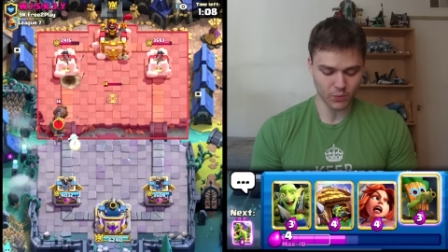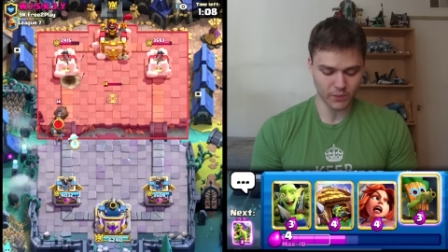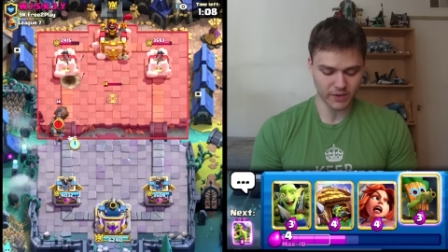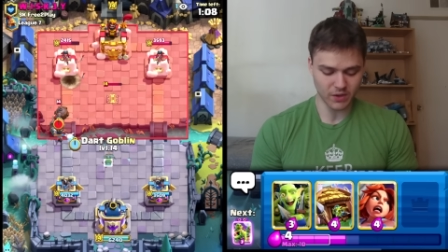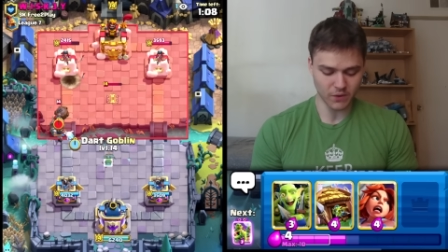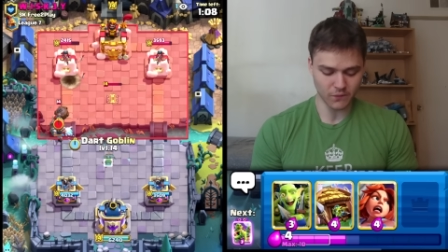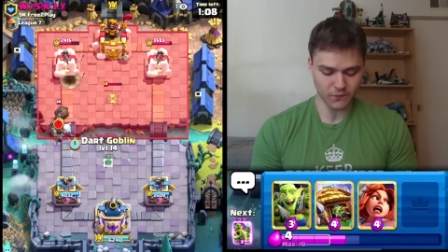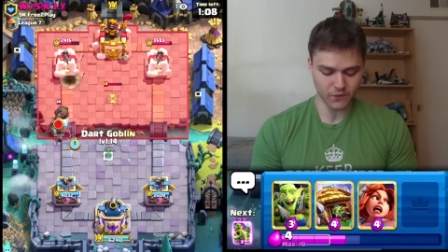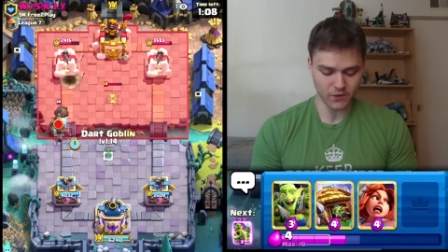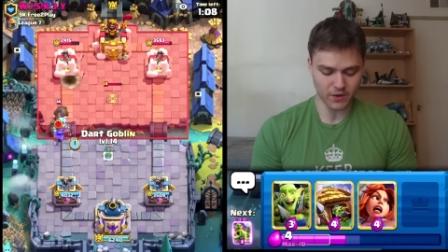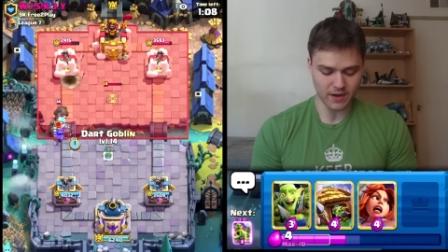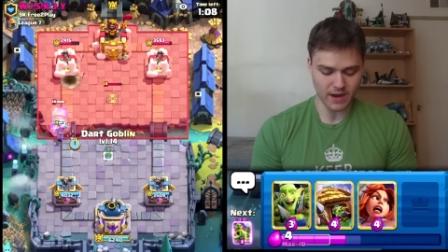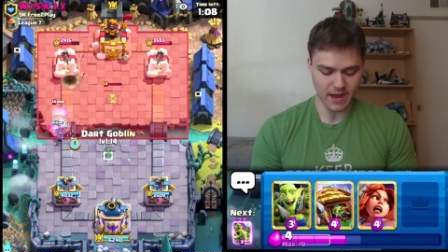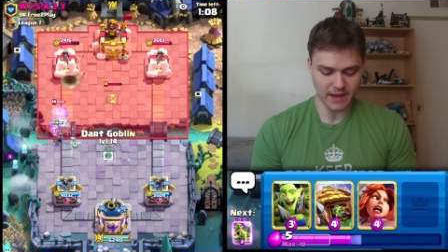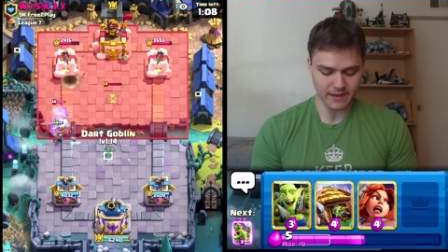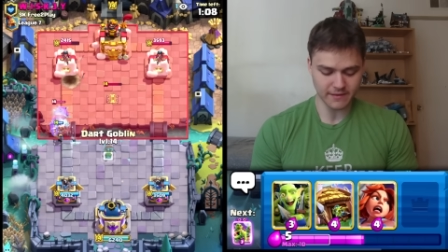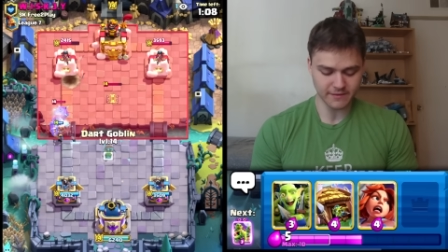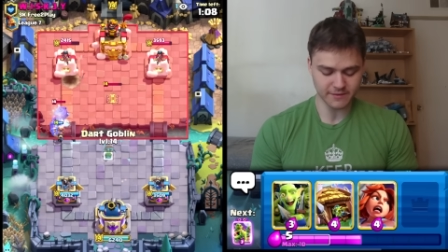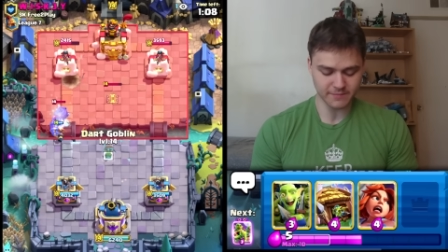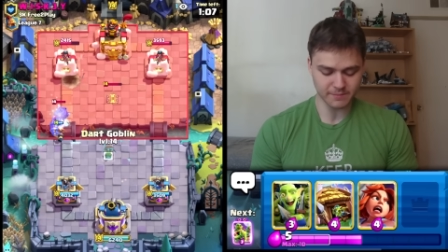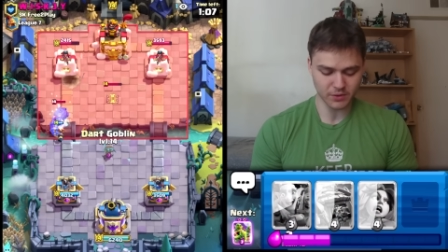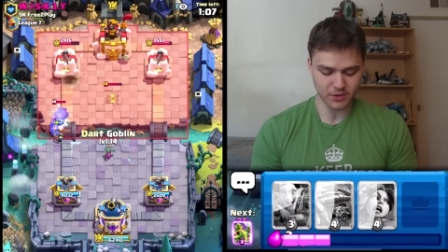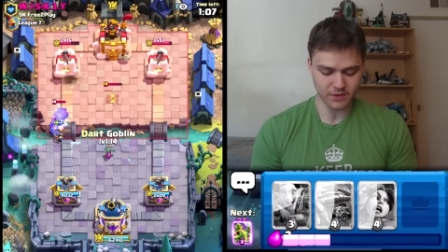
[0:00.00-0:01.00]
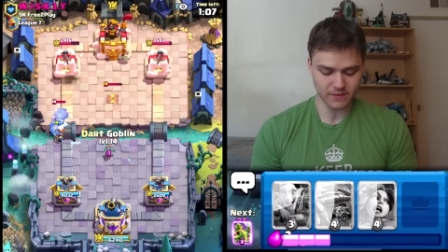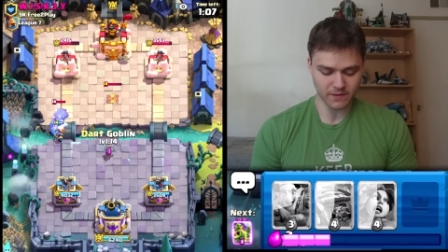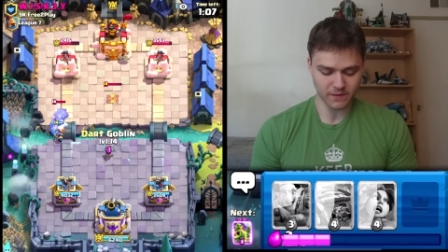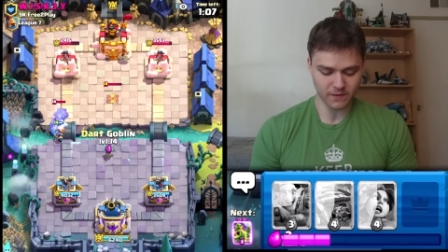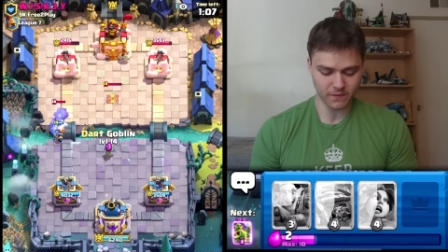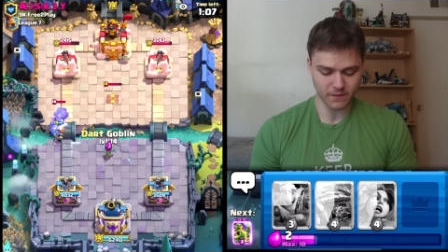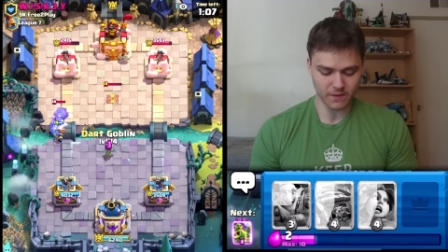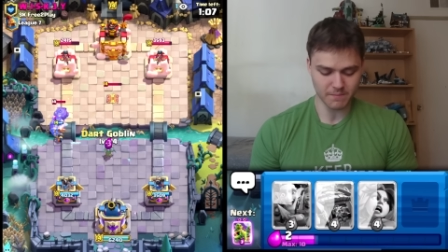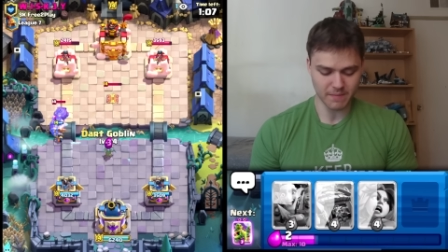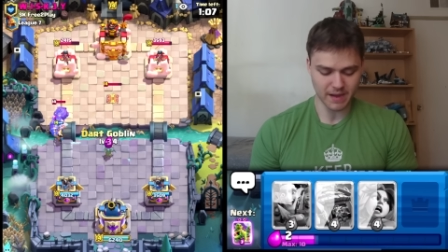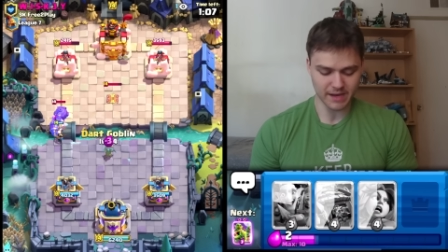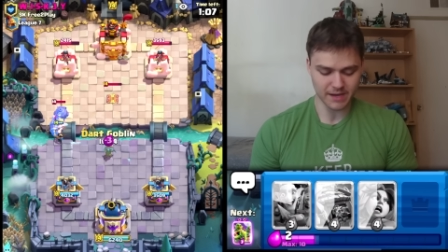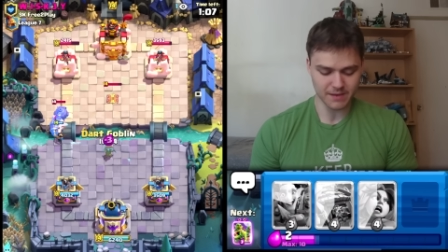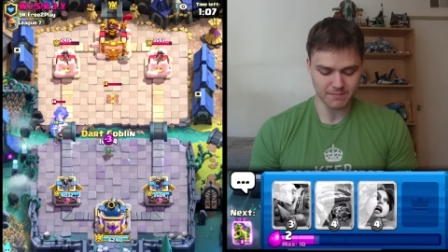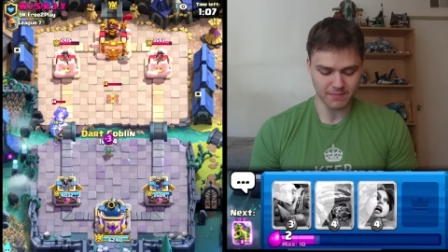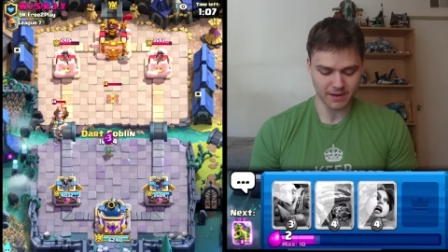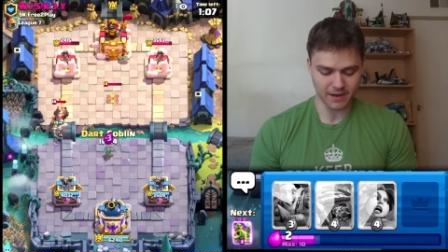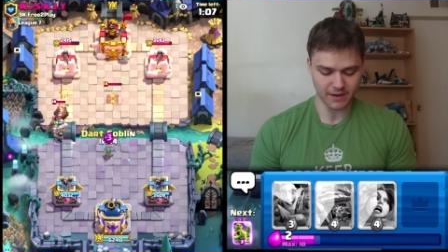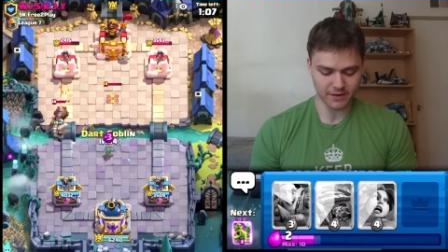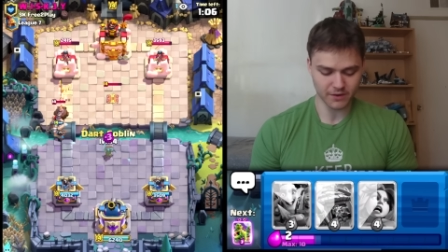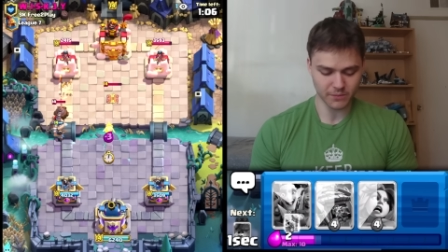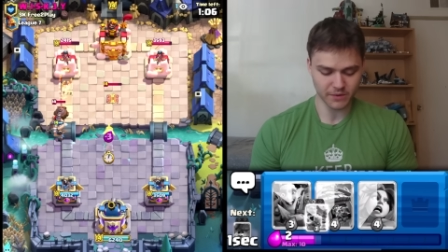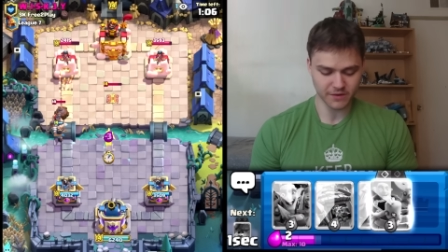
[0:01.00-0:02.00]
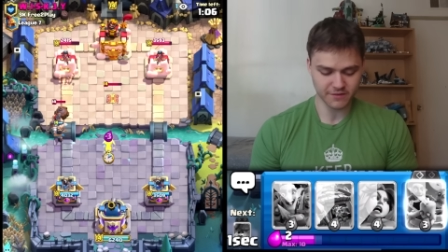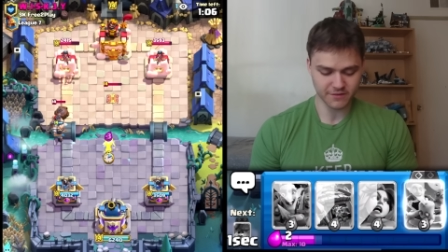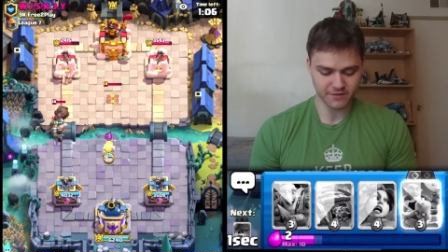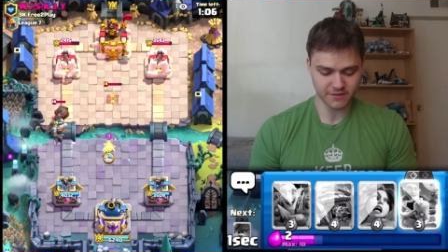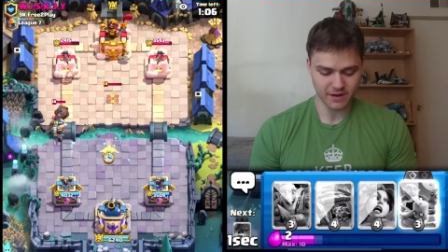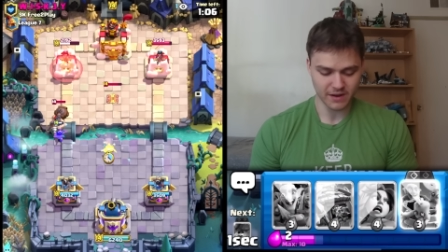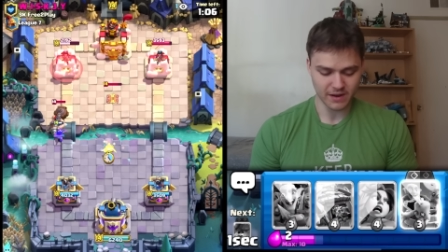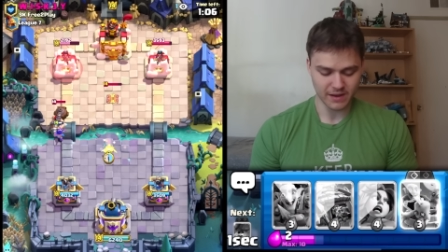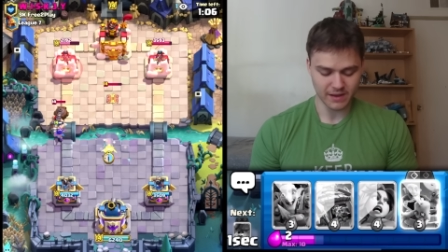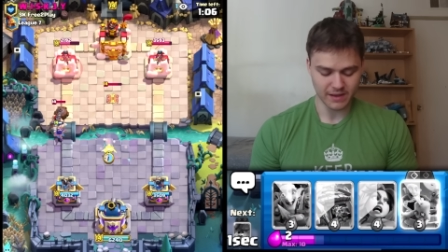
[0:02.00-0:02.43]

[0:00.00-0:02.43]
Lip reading: We go for an Ice Spirit there on the Mighty Miner, which